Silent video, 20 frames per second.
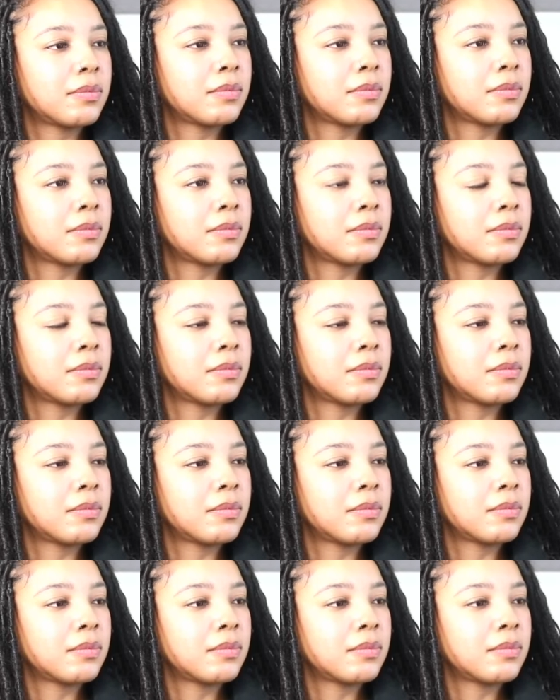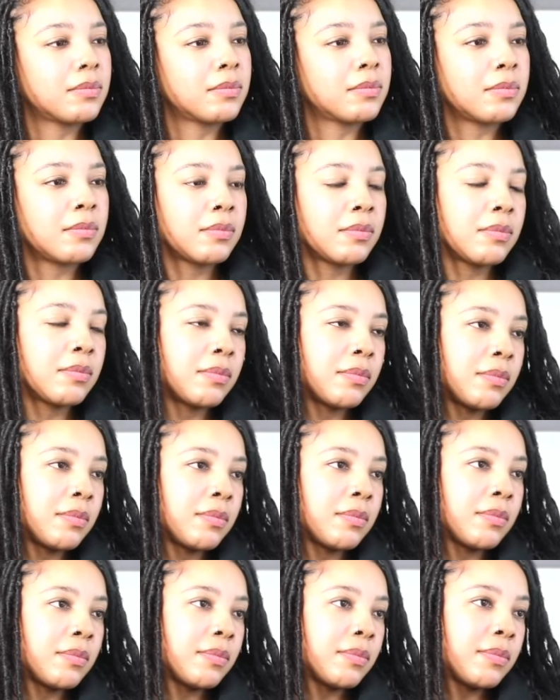
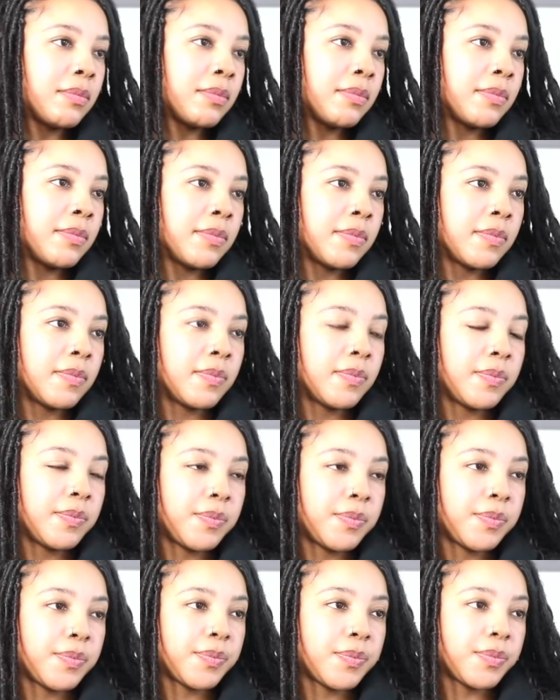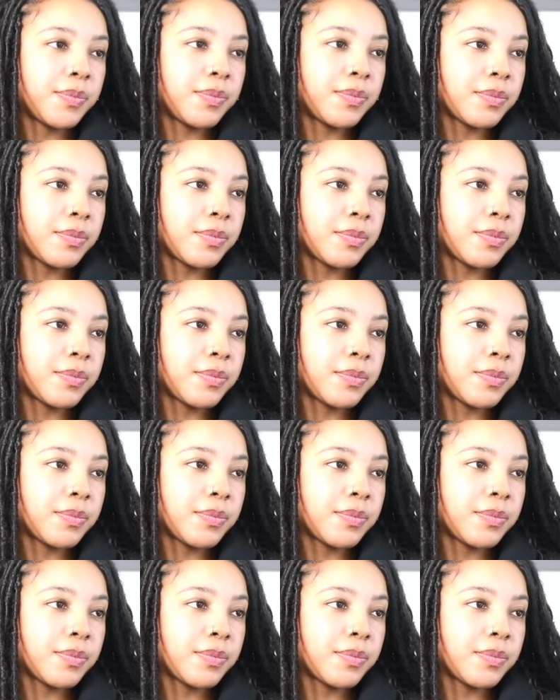No words are spoken by the person on screen.